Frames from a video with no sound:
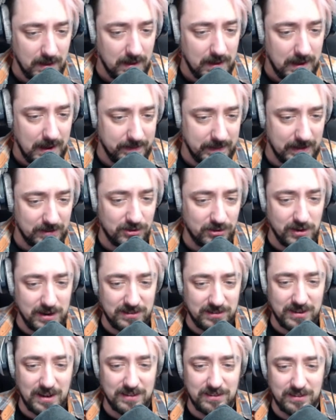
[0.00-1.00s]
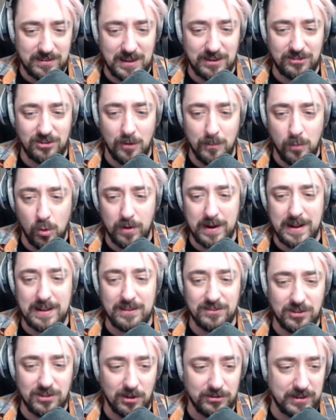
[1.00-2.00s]
If Natsuki decides to dish out more
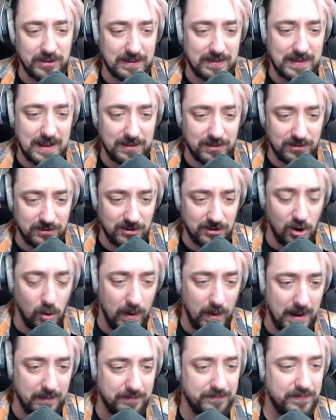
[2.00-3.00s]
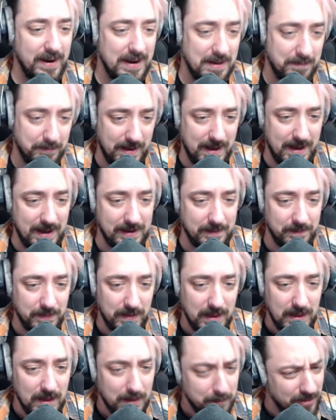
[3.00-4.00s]
insults like that, there's no way I'm fighting back.
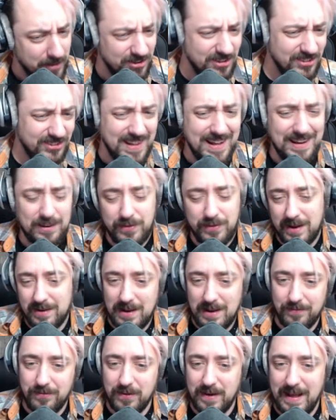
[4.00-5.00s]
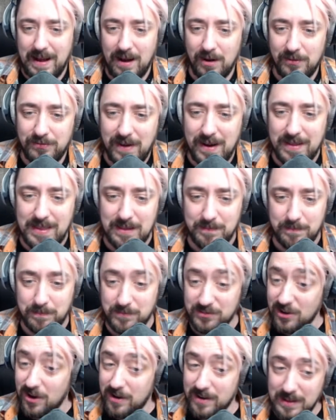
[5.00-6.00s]
But she's satisfied enough for now, finally
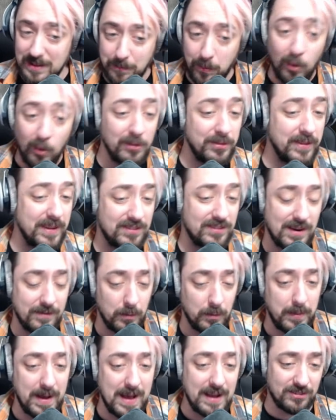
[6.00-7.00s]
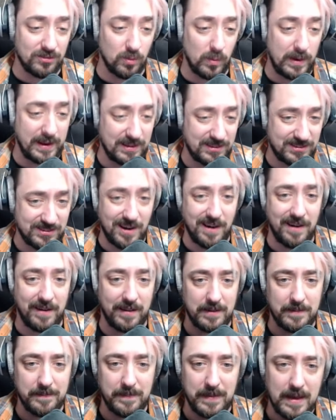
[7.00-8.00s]
starting to pull things out of her bag so we can get
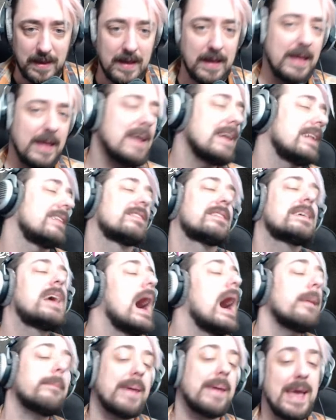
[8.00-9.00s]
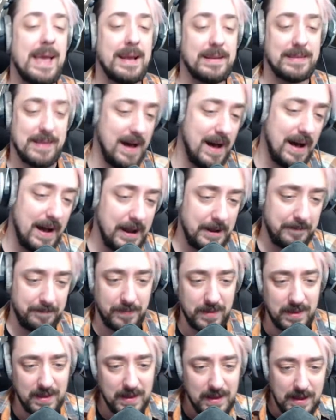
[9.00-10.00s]
started. It's cupcake time!
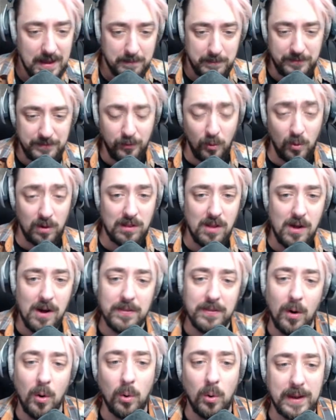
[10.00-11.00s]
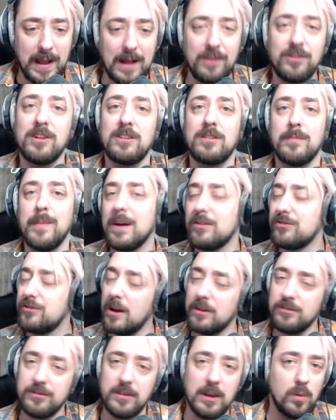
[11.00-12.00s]
Before long, the whole kitchen is a mess,
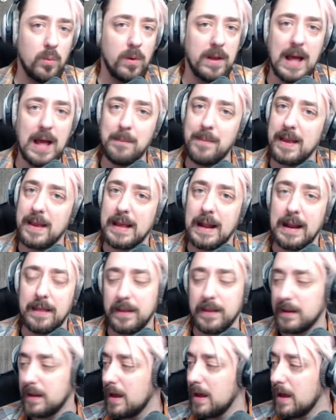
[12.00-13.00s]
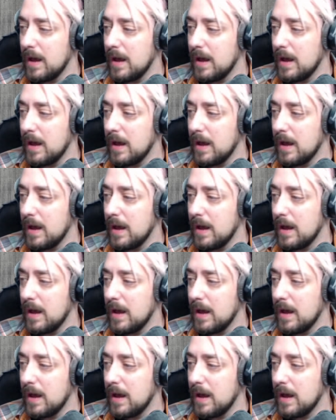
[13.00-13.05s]
just like when I make anything.